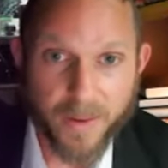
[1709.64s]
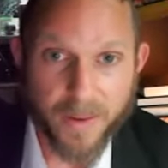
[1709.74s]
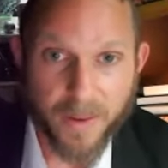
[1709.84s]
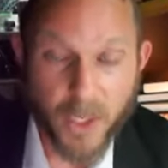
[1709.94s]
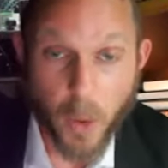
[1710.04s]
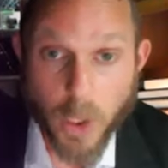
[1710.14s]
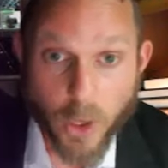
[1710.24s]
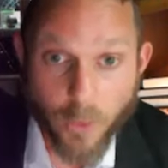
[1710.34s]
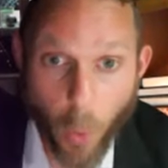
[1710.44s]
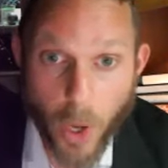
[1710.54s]
It's a question
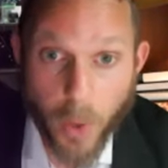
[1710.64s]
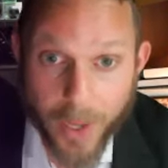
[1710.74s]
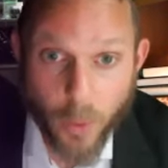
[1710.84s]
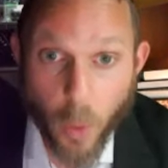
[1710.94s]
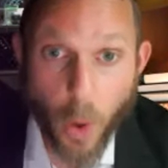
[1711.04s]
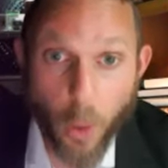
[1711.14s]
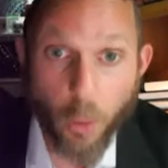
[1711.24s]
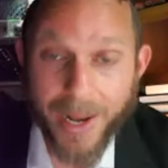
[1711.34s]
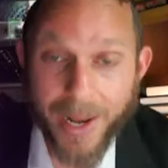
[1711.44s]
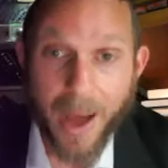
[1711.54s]
of what do I do
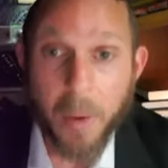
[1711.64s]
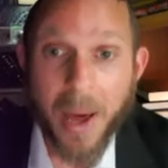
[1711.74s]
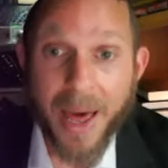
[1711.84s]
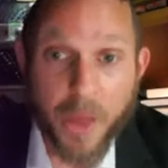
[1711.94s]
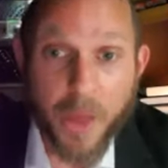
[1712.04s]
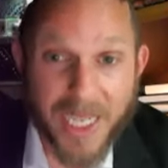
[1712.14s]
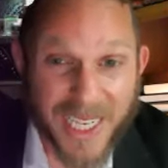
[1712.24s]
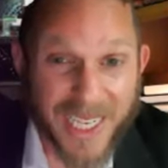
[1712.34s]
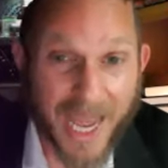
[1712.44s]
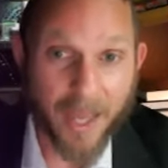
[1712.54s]
right now, this
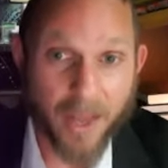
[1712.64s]
second?